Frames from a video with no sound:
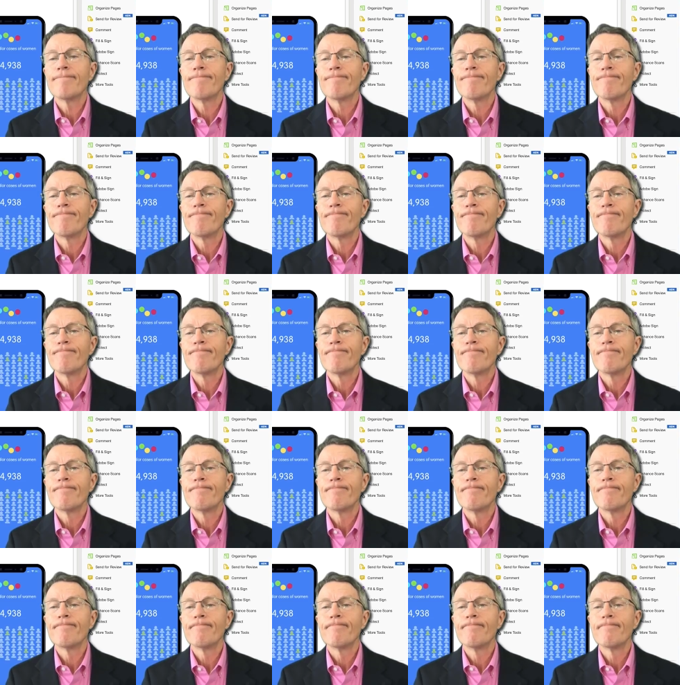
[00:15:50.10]

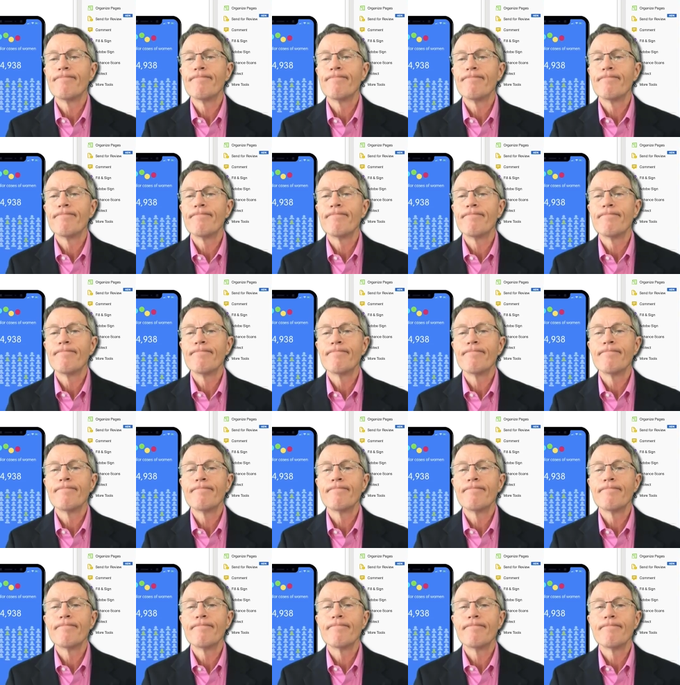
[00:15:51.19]

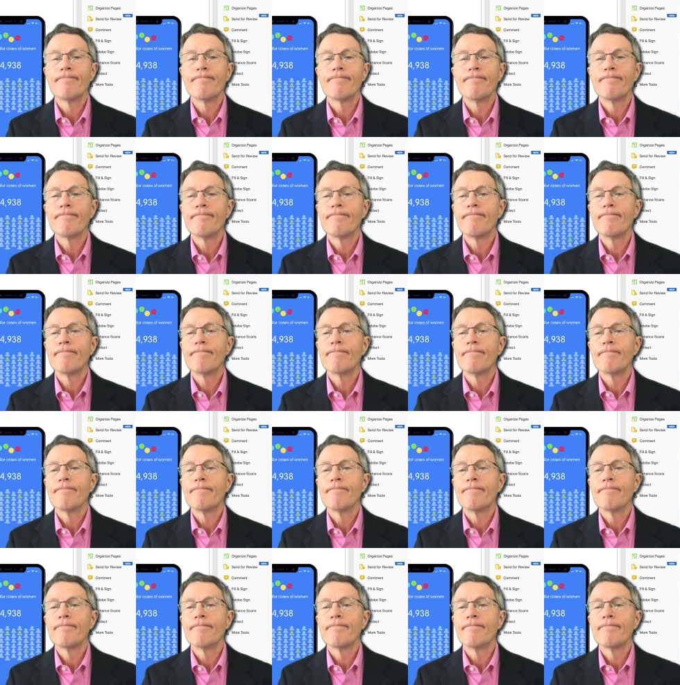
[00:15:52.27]
Nobody speaks.